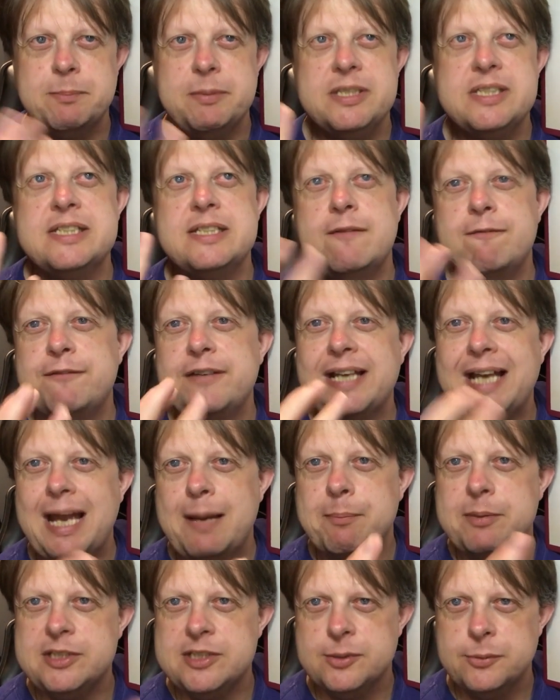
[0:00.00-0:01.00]
but something
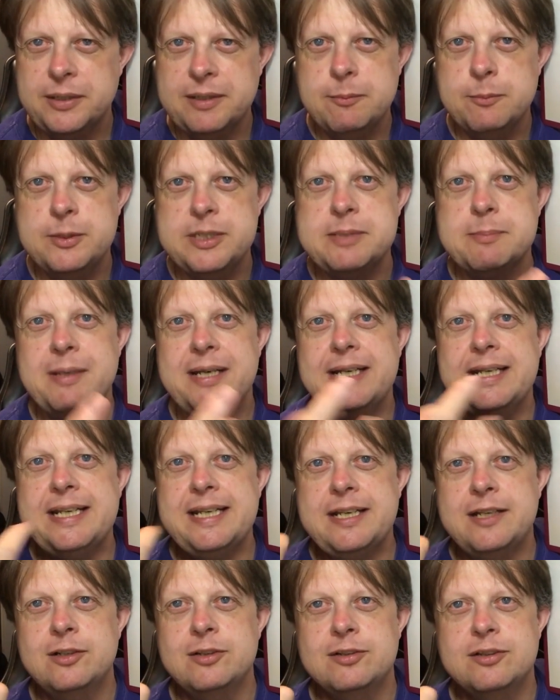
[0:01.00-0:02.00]
happened to him which meant
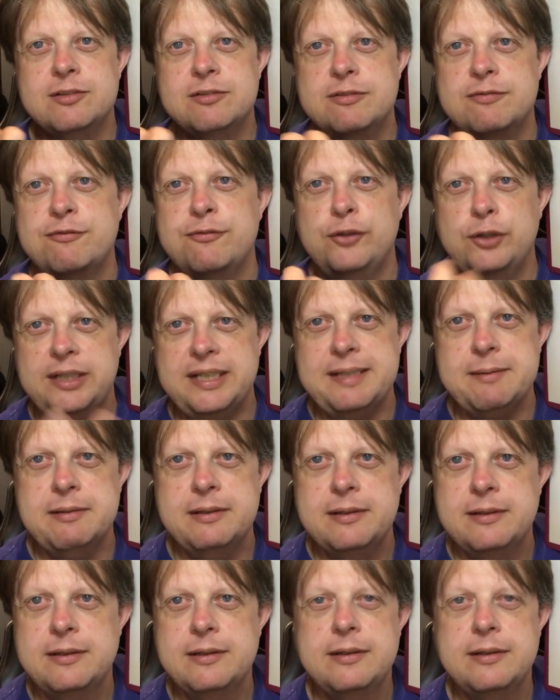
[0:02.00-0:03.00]
he couldn't fully